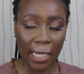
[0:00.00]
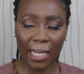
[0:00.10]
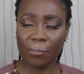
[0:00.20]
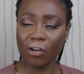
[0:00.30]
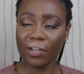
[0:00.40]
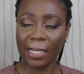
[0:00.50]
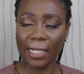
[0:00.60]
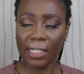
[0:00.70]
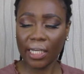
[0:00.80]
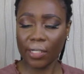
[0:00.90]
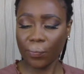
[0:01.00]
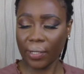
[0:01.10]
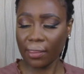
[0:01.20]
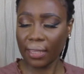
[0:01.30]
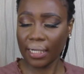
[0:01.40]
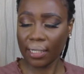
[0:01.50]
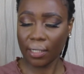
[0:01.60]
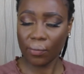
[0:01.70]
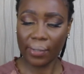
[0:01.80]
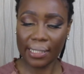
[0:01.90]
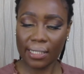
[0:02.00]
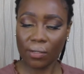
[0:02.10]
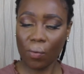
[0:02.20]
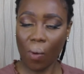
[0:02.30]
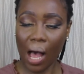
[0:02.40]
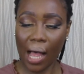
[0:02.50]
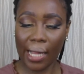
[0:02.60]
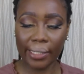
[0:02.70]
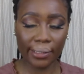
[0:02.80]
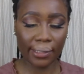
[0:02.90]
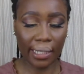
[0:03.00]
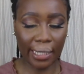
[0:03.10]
and I'm overlining it with the Wet n Wild